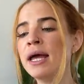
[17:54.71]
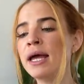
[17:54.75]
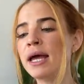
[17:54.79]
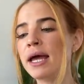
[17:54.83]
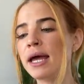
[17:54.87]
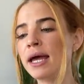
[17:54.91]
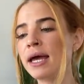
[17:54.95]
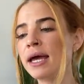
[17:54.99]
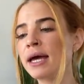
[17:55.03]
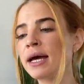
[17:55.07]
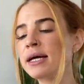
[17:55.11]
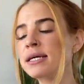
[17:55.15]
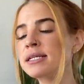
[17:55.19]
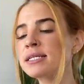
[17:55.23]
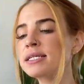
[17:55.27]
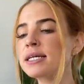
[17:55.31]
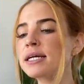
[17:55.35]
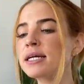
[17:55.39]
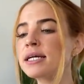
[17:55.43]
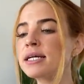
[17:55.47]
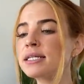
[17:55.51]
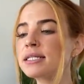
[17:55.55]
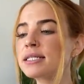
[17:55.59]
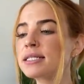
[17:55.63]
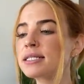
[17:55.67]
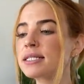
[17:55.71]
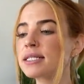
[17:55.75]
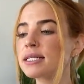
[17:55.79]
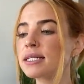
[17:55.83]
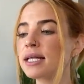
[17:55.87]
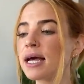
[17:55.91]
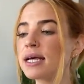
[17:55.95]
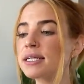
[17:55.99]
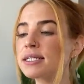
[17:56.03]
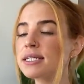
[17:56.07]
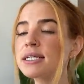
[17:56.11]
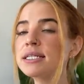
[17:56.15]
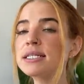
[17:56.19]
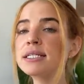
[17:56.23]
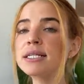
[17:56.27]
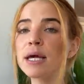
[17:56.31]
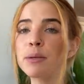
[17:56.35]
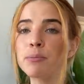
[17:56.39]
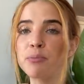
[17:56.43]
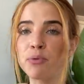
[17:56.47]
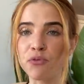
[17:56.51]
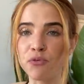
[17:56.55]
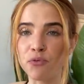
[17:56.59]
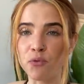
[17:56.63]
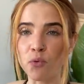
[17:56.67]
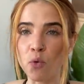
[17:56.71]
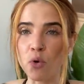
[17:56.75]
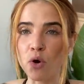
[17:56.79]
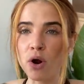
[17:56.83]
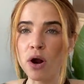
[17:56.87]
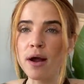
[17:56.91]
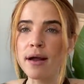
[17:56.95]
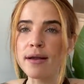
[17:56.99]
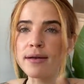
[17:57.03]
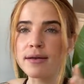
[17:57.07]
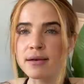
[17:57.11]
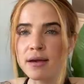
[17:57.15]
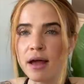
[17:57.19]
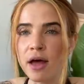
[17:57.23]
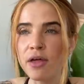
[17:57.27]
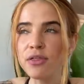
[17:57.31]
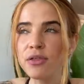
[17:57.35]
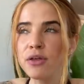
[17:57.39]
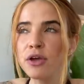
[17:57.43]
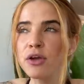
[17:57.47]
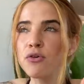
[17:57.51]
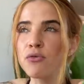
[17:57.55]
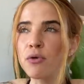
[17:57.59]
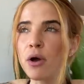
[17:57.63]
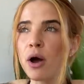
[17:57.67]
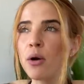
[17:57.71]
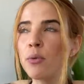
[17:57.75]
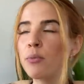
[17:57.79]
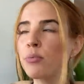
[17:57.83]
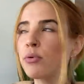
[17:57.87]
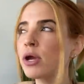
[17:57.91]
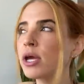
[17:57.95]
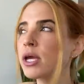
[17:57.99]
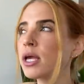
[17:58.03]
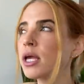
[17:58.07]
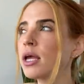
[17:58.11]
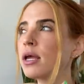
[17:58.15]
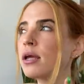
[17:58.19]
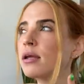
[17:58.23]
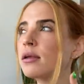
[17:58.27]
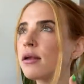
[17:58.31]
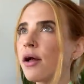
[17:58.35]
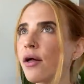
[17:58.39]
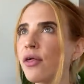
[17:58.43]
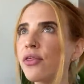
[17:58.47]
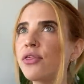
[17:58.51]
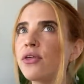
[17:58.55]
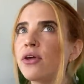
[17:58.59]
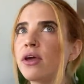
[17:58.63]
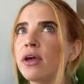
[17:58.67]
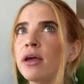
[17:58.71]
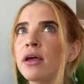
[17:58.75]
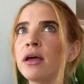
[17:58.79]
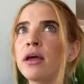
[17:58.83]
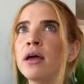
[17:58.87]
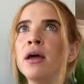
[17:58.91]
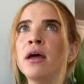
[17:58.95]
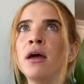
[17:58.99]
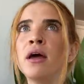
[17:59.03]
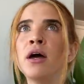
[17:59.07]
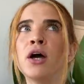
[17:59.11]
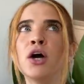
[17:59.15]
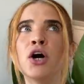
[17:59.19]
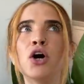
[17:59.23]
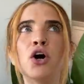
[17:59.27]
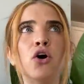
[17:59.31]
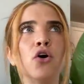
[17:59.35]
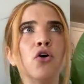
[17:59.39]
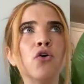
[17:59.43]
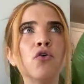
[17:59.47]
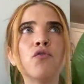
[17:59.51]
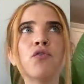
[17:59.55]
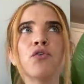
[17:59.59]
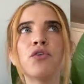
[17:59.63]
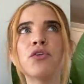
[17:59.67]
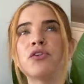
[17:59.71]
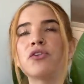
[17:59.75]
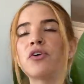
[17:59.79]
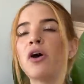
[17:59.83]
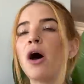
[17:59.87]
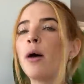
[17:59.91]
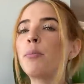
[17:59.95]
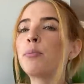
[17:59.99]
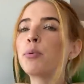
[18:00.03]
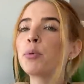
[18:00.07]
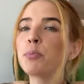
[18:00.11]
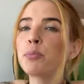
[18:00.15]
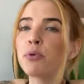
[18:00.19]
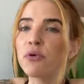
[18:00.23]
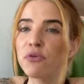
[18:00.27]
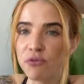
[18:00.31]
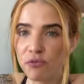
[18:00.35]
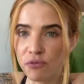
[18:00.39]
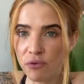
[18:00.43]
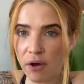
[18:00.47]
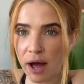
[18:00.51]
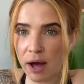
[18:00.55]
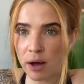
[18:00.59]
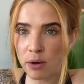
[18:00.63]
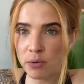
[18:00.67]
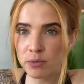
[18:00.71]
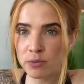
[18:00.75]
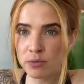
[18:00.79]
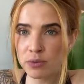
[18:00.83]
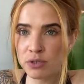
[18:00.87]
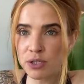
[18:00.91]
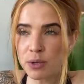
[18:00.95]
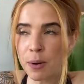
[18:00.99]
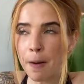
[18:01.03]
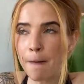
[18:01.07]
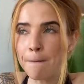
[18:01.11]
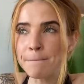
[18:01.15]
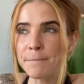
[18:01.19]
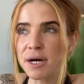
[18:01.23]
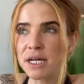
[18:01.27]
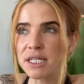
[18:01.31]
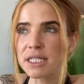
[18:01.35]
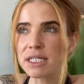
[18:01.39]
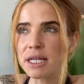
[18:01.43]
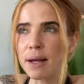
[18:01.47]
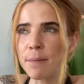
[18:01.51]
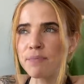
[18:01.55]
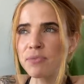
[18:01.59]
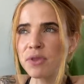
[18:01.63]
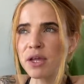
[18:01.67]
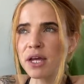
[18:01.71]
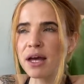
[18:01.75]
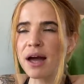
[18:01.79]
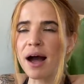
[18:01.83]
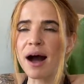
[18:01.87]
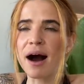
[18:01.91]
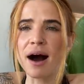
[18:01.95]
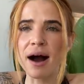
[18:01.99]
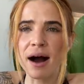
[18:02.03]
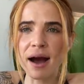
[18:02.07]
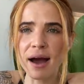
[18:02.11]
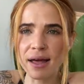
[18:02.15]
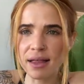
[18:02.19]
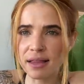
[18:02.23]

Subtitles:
and it's, as I said before, nothing groundbreaking, nothing over the top or profound, but something I